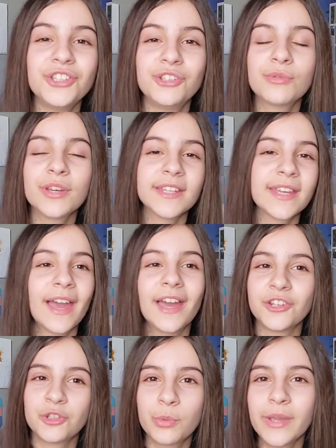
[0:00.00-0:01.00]
You can get
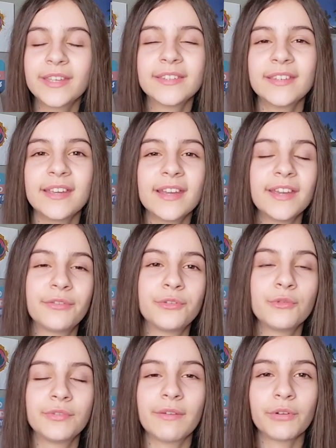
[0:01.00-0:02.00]
a Tweaksy. If
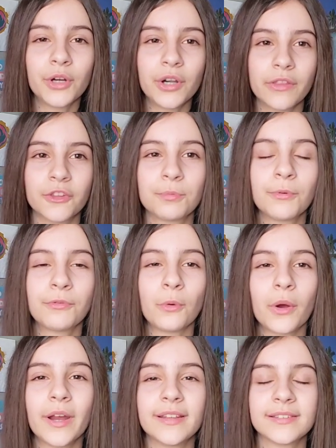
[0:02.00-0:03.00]
you've never heard of this
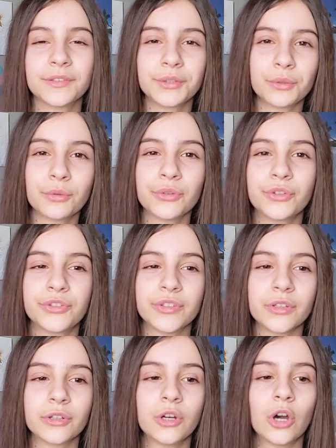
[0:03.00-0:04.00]
before, it's a little
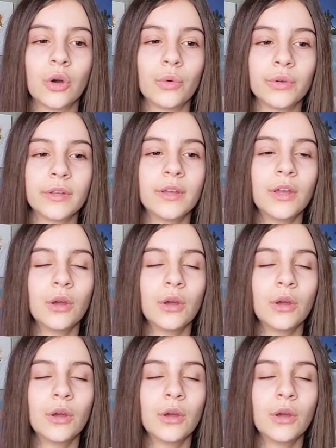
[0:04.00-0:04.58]
silicone